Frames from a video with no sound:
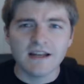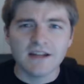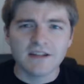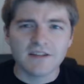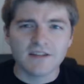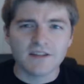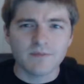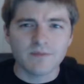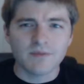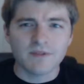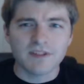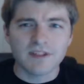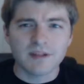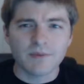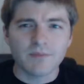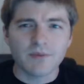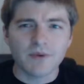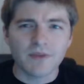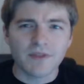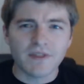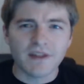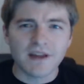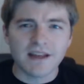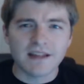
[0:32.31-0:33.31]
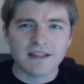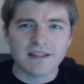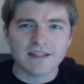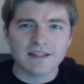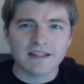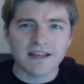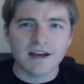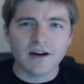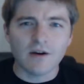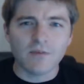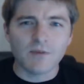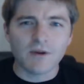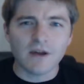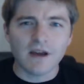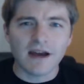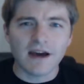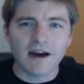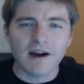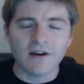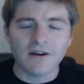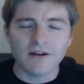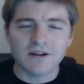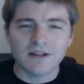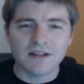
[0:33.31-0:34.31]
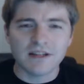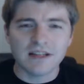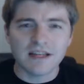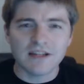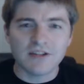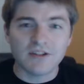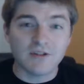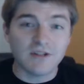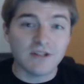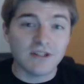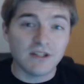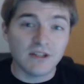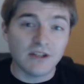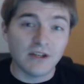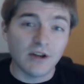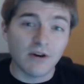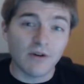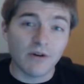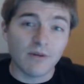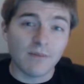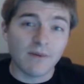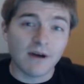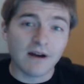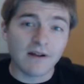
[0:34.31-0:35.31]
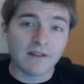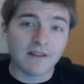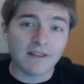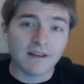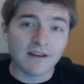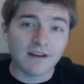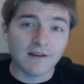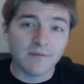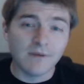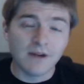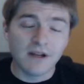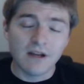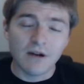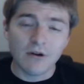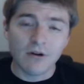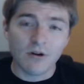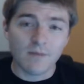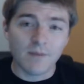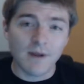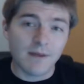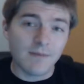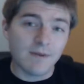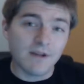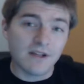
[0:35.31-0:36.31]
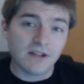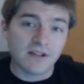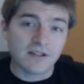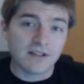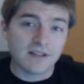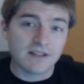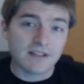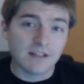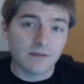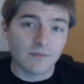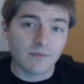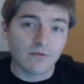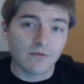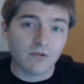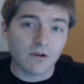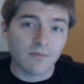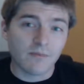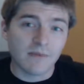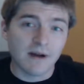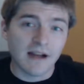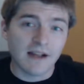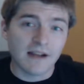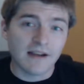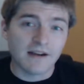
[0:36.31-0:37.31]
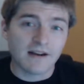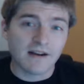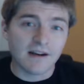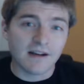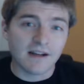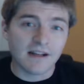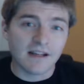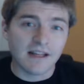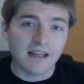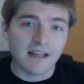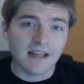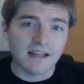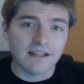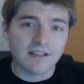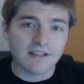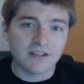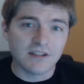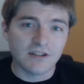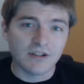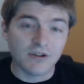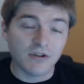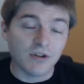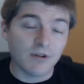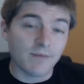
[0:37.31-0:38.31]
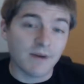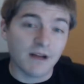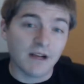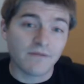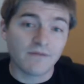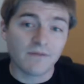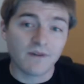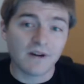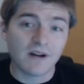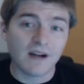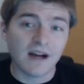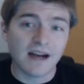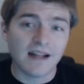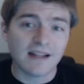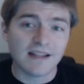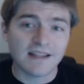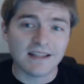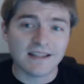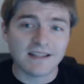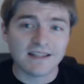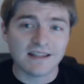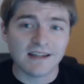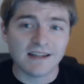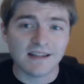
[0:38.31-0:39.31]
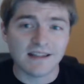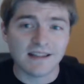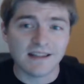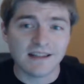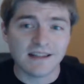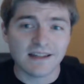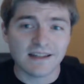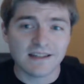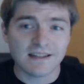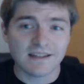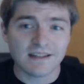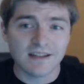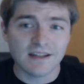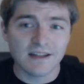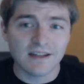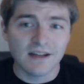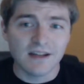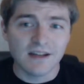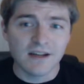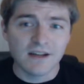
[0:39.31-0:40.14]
Some simple things to help you out in case you didn't know about them, or maybe just a simple reminder in case, you might have forgotten these kind of things.